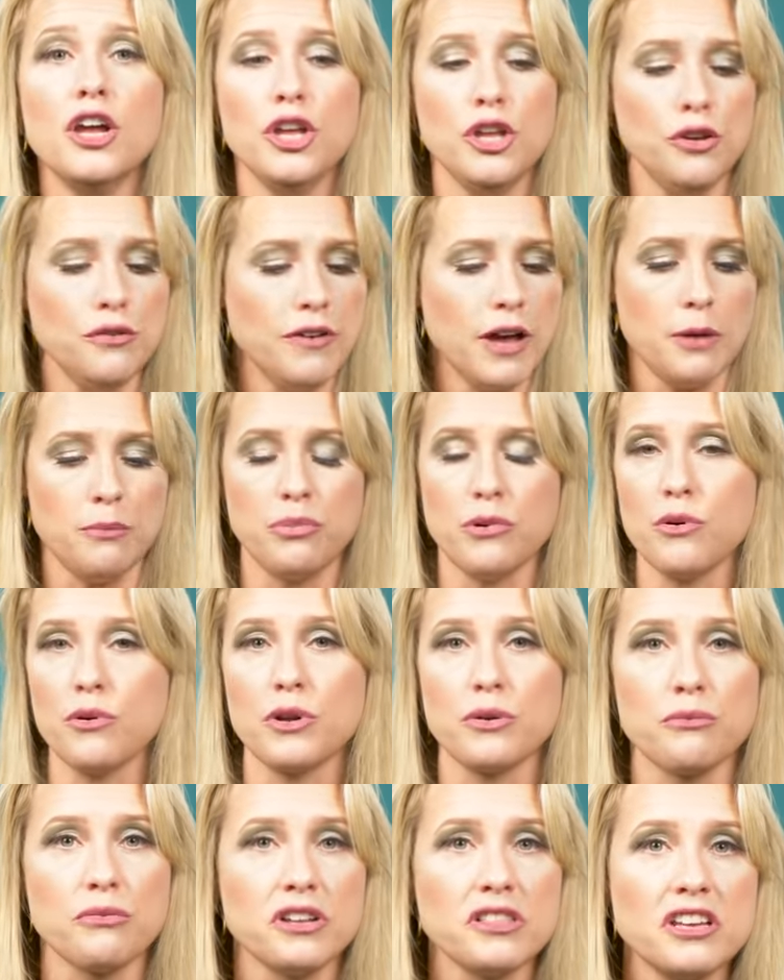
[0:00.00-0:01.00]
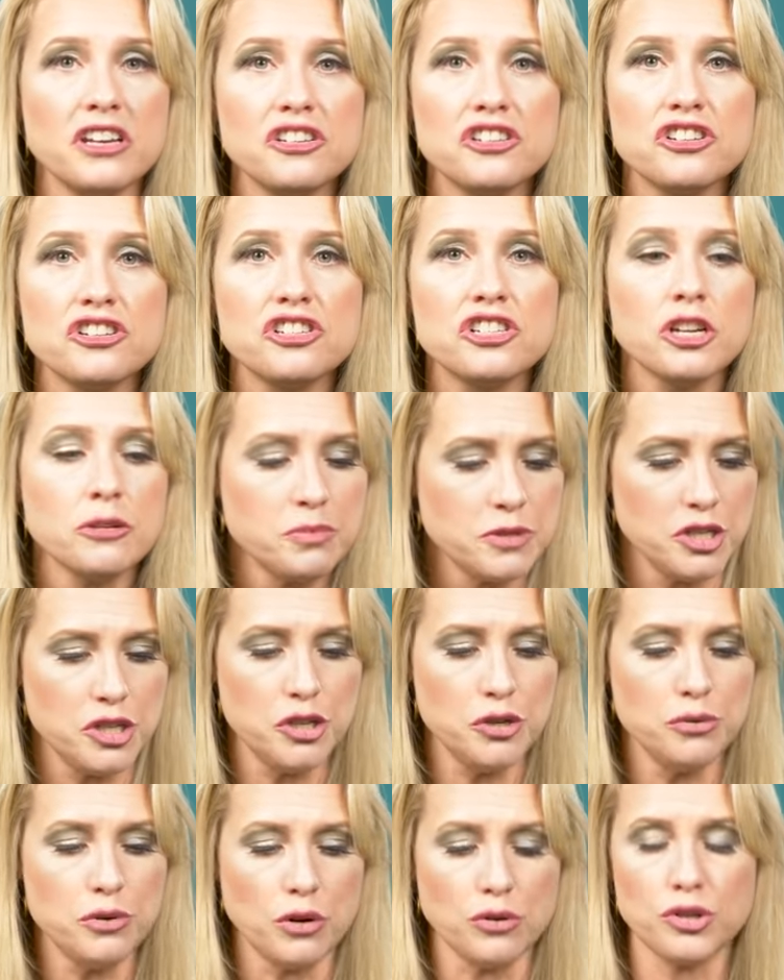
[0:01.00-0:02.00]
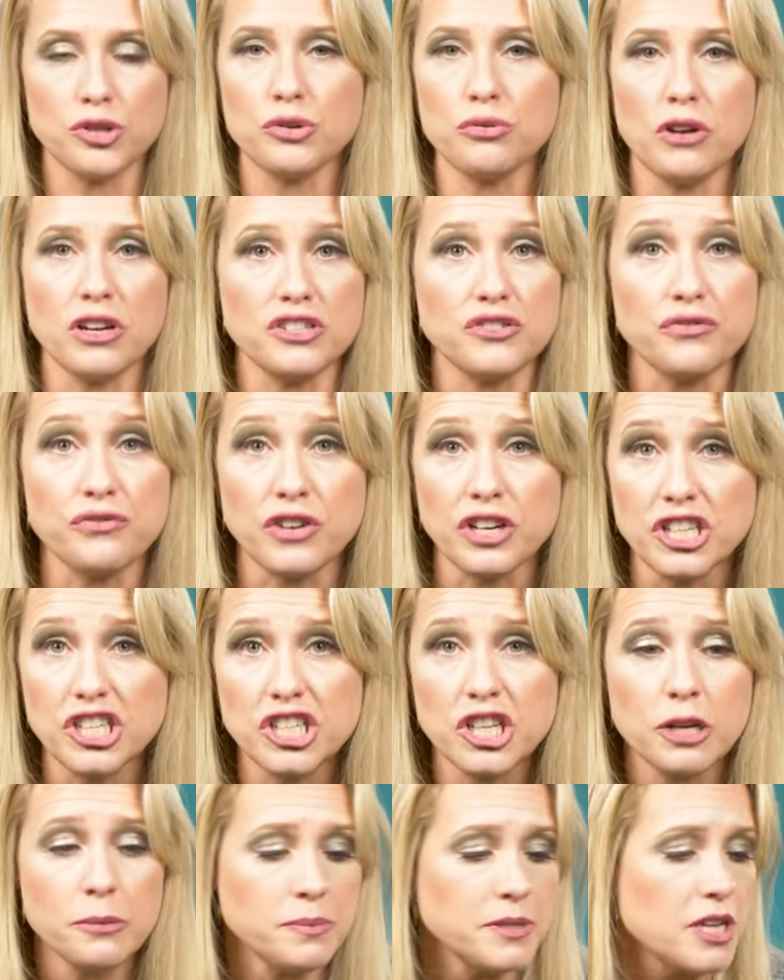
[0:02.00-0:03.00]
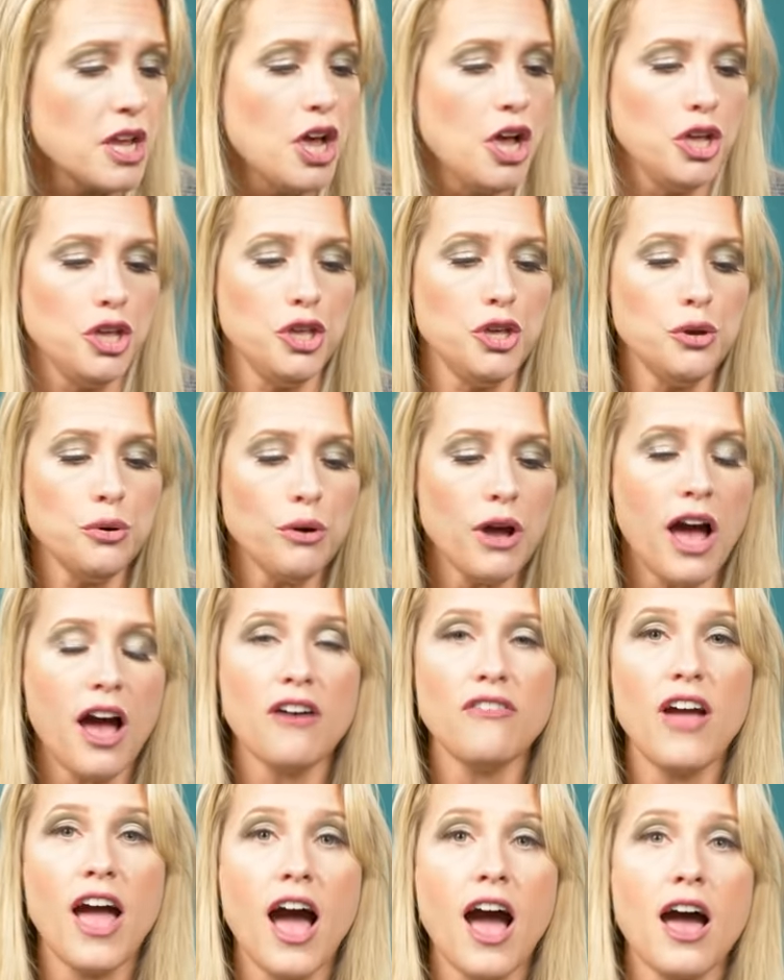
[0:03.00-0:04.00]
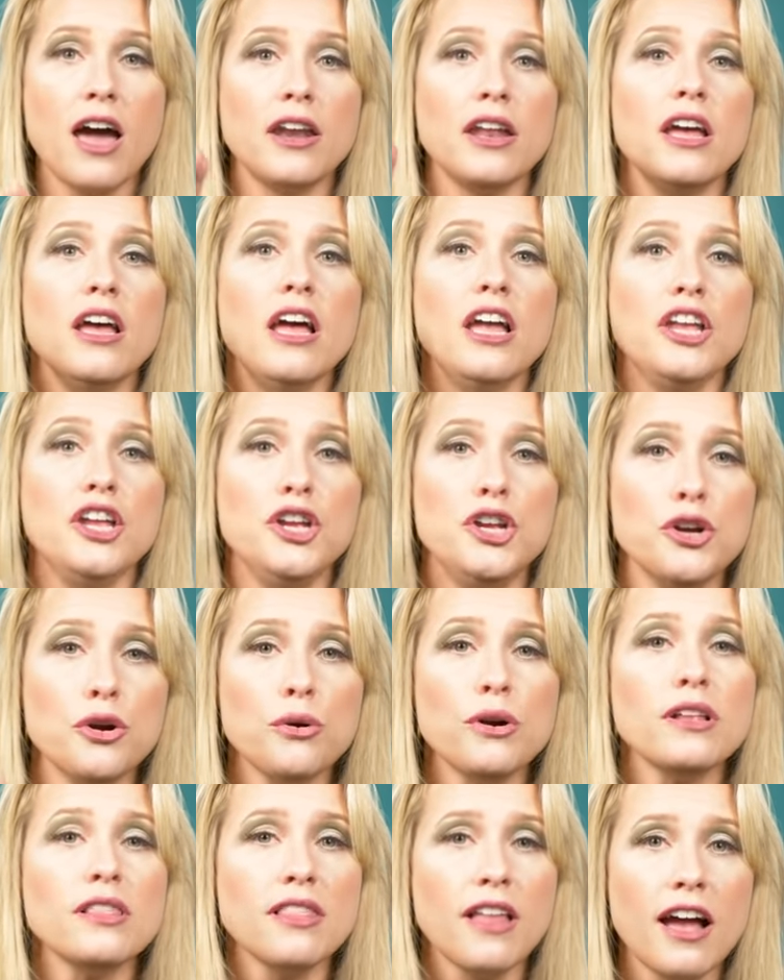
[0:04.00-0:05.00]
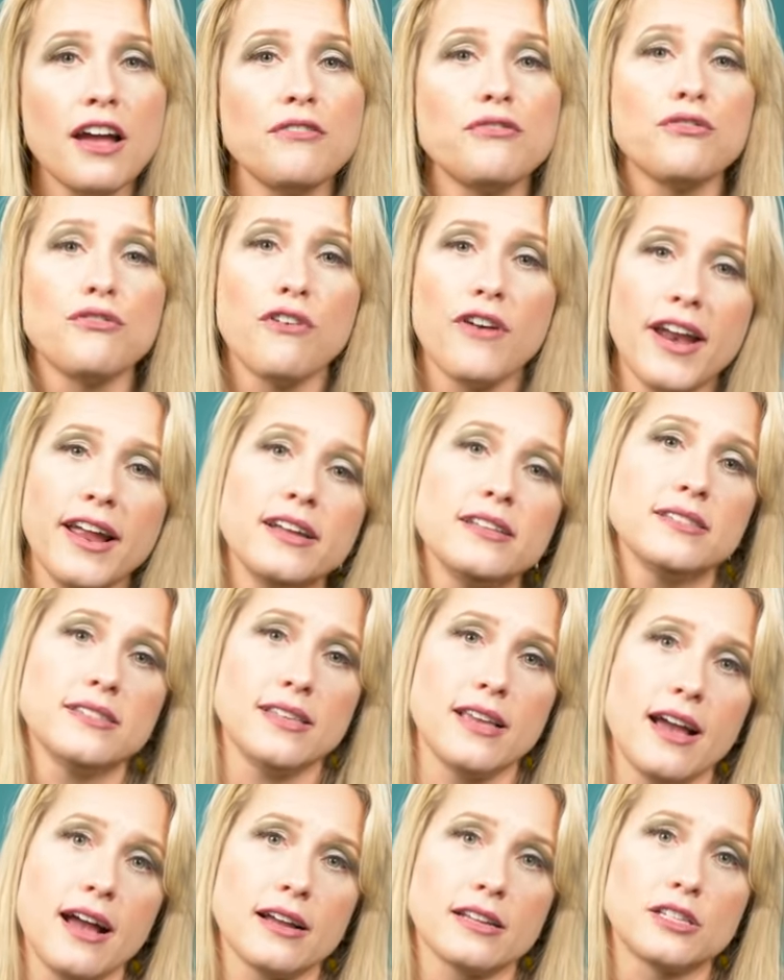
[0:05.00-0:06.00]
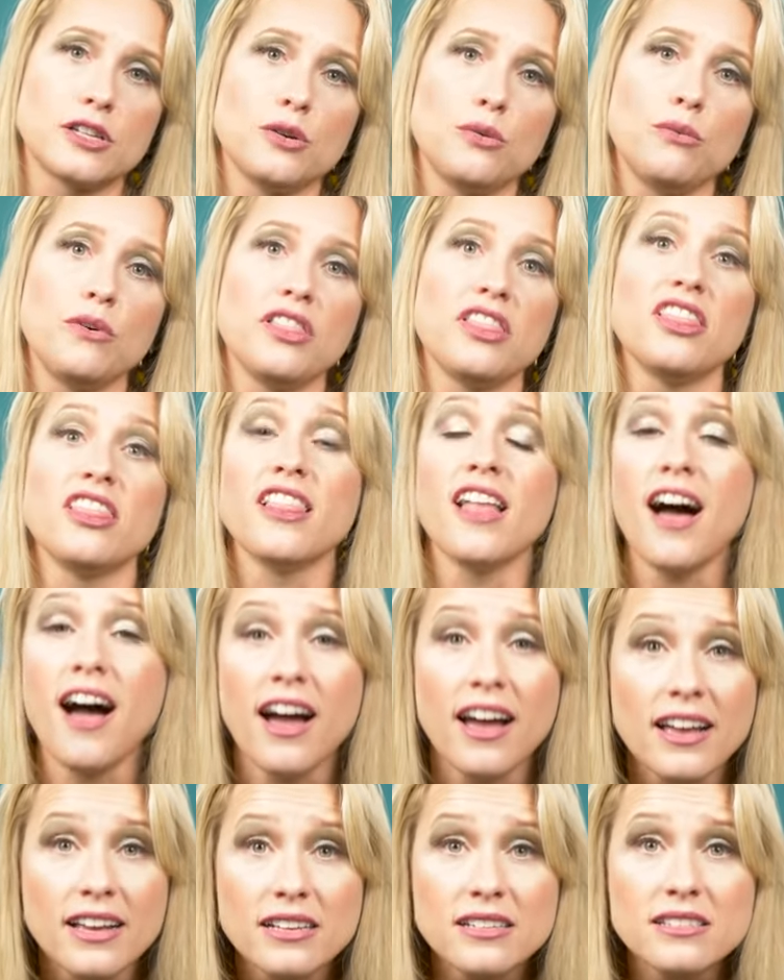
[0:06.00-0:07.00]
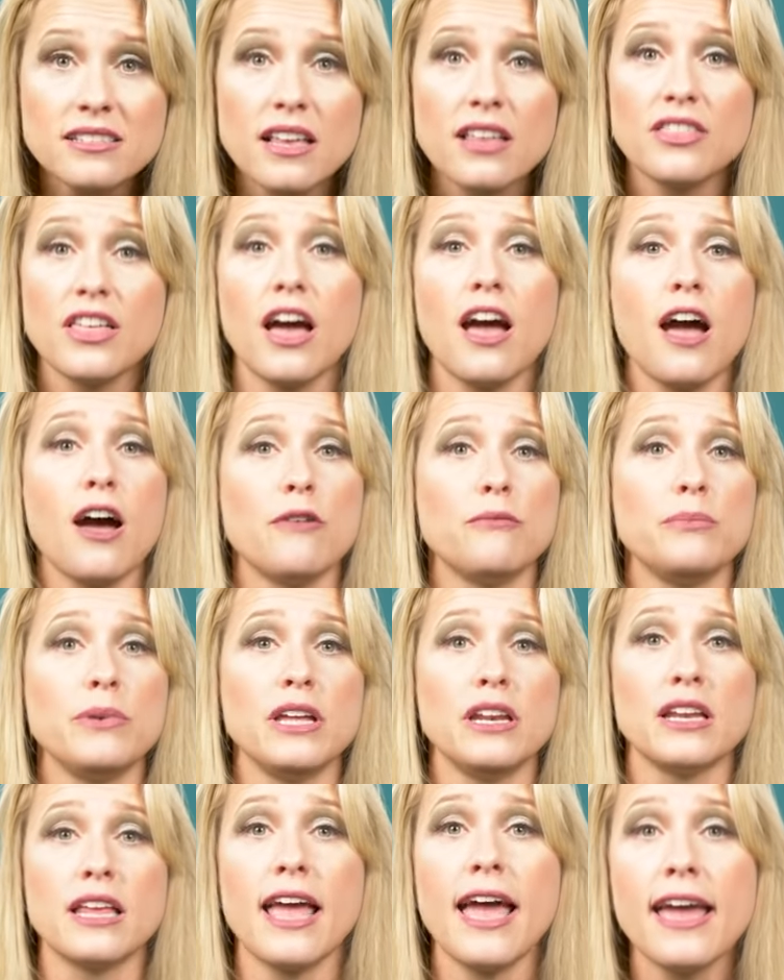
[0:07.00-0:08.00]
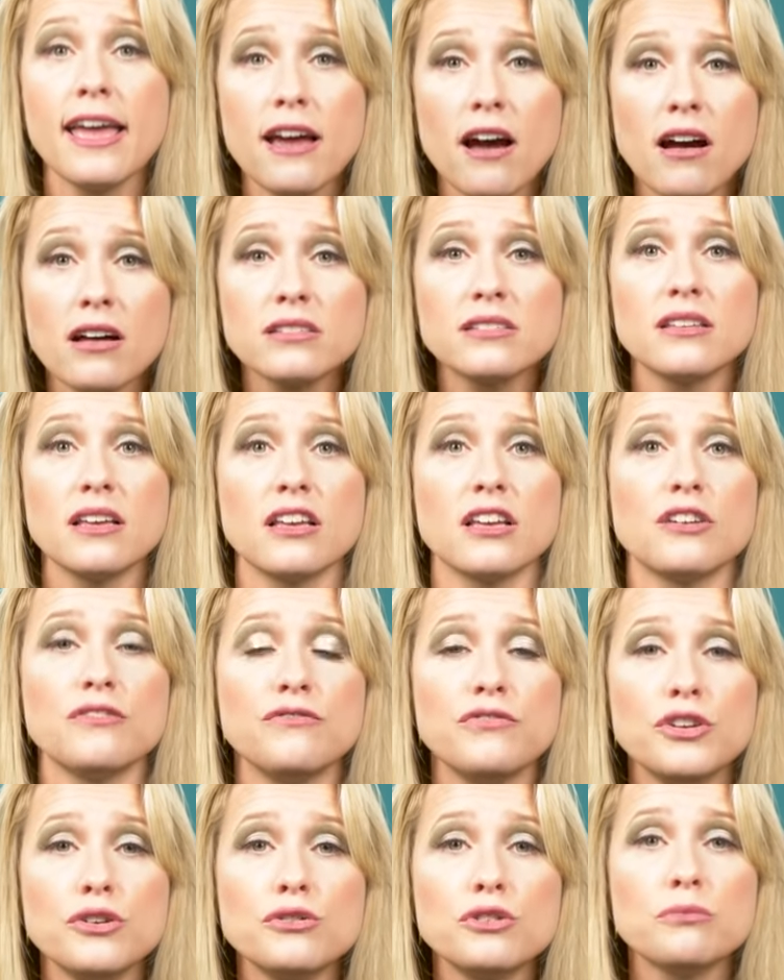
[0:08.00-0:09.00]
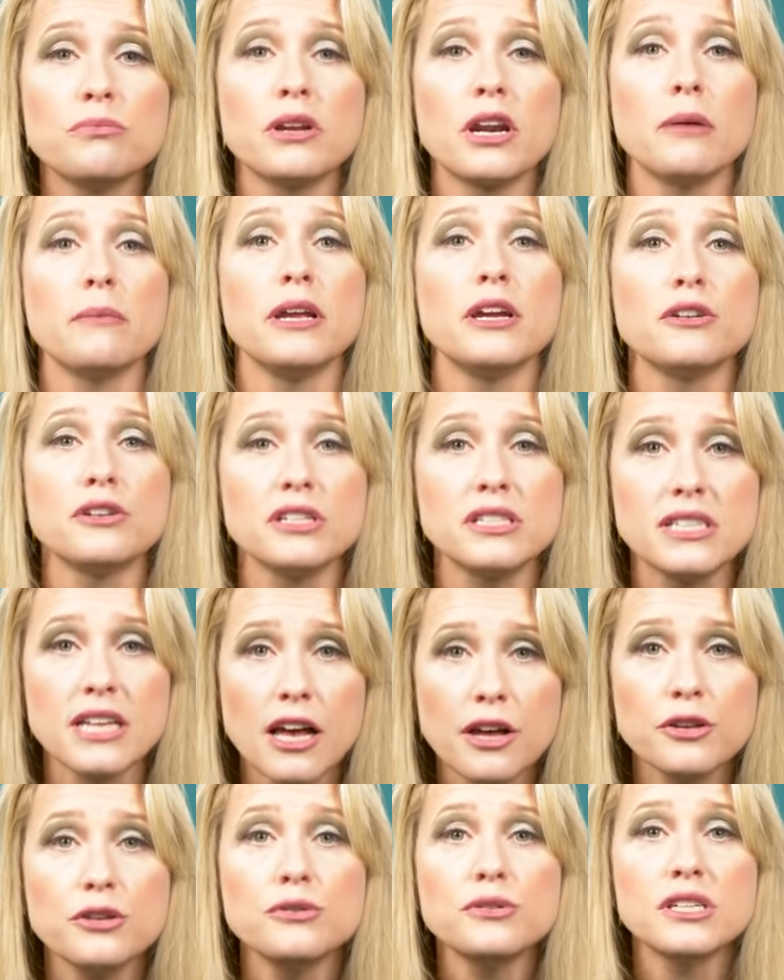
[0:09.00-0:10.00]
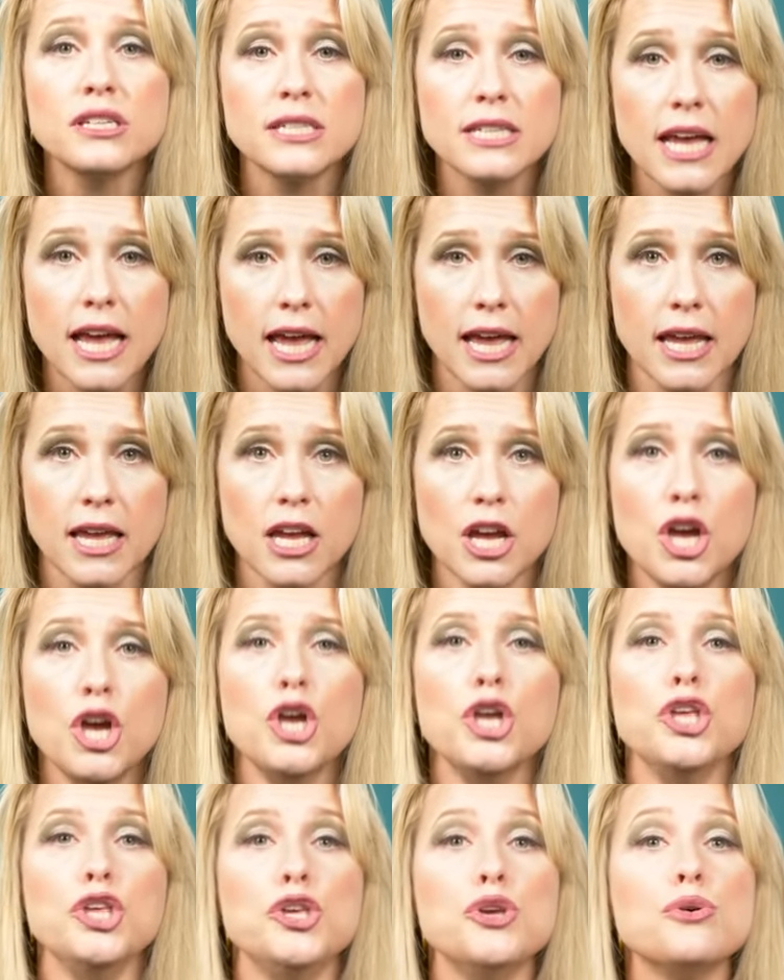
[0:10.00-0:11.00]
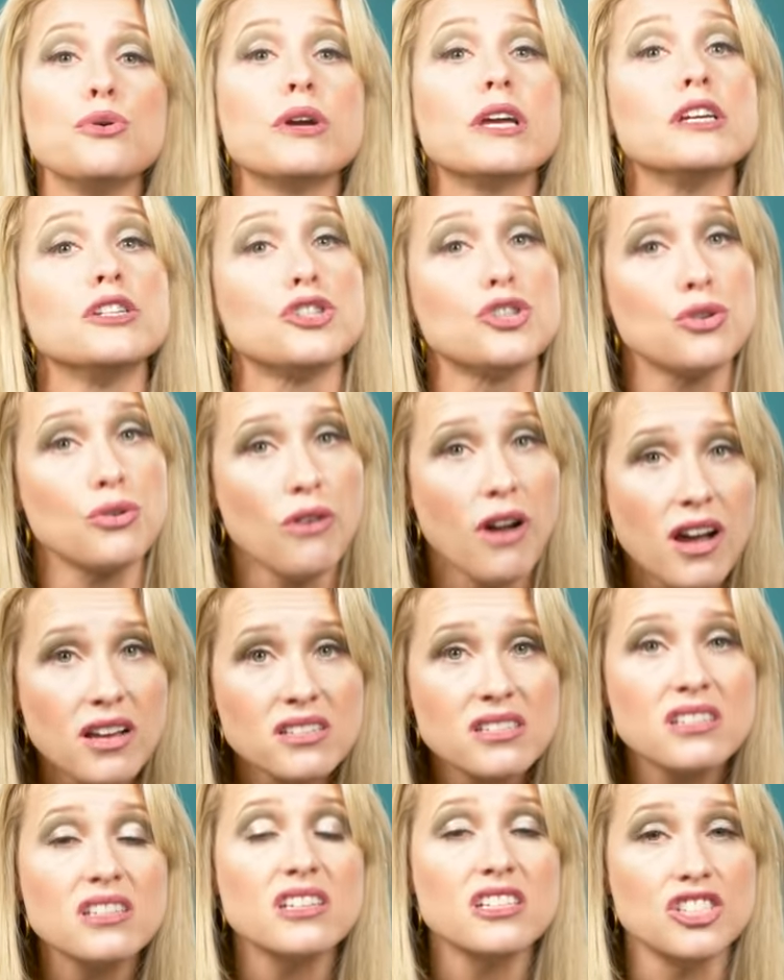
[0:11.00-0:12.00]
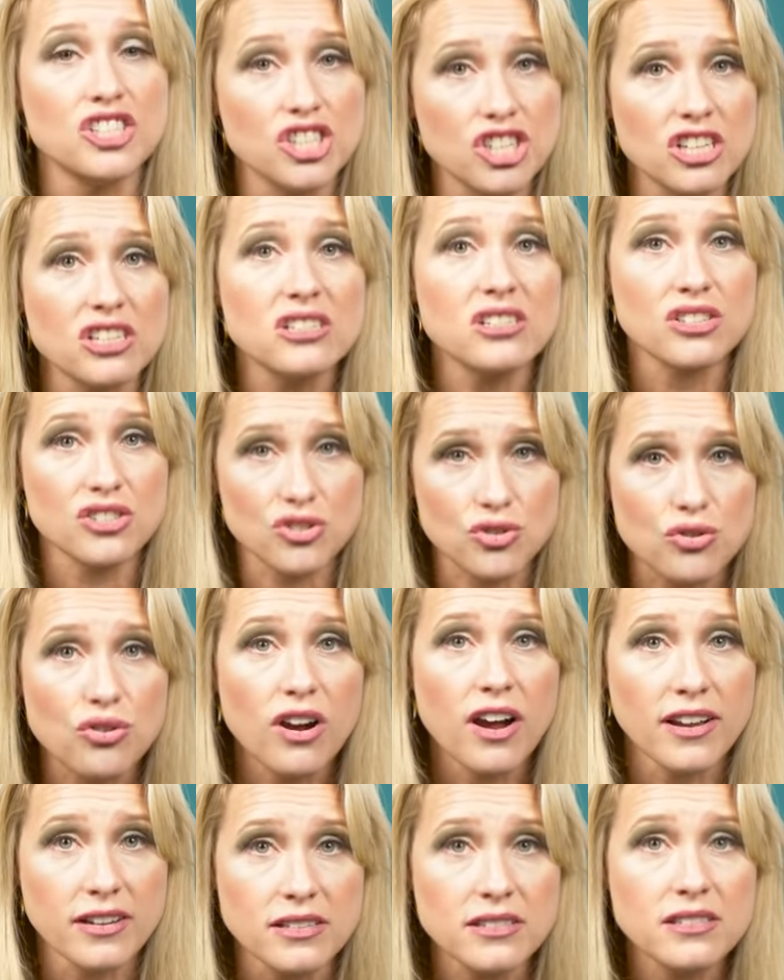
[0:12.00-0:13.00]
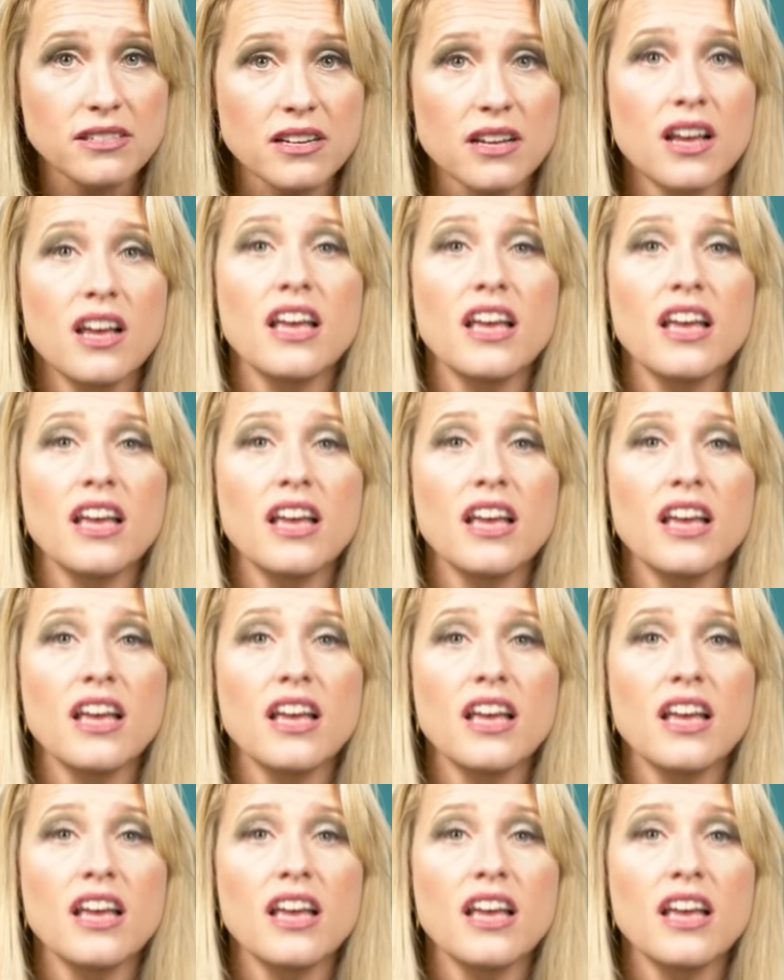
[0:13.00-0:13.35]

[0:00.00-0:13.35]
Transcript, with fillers: You've had broken relationships. You don't trust friendships. You have had your life ransacked with lies that have been chaos and confusion. But I'm here to tell you today you can trust in Jesus Christ.